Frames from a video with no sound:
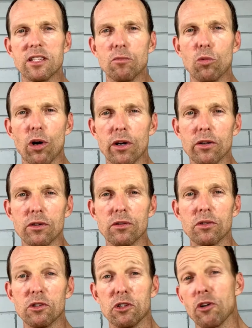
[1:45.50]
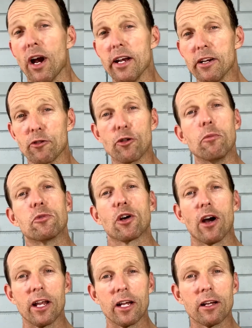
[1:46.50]
in what great group
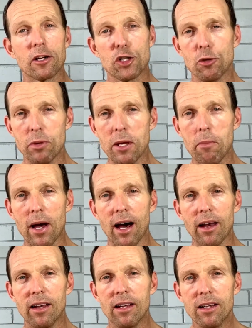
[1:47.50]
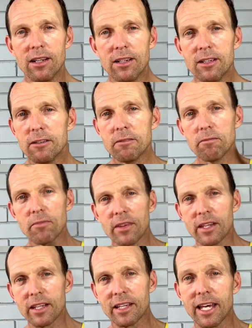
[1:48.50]
training should be about:
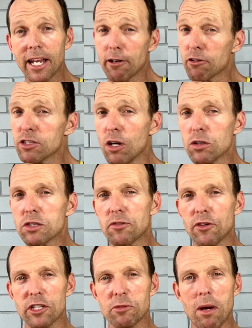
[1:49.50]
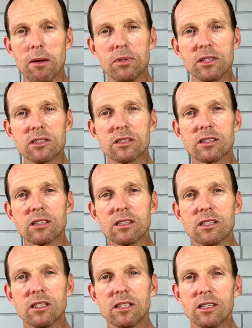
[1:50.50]
getting results for its members,
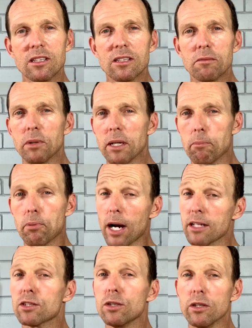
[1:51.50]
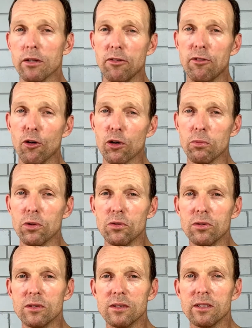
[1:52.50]
being practical and affordable
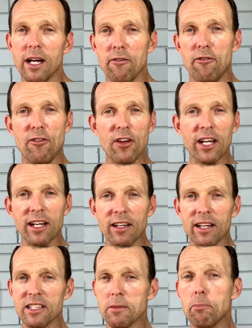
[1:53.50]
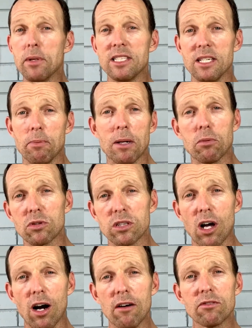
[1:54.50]
and fitting into busy people's
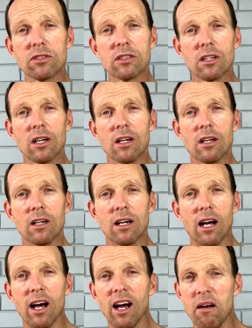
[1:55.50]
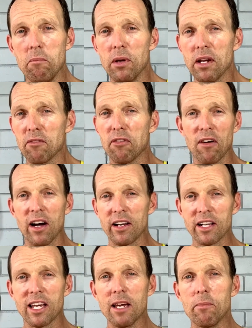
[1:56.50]
lives, and being fun
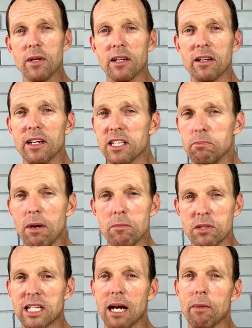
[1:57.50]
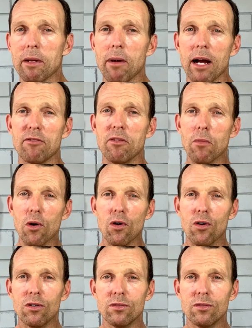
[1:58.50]
and keeping its members coming back for more.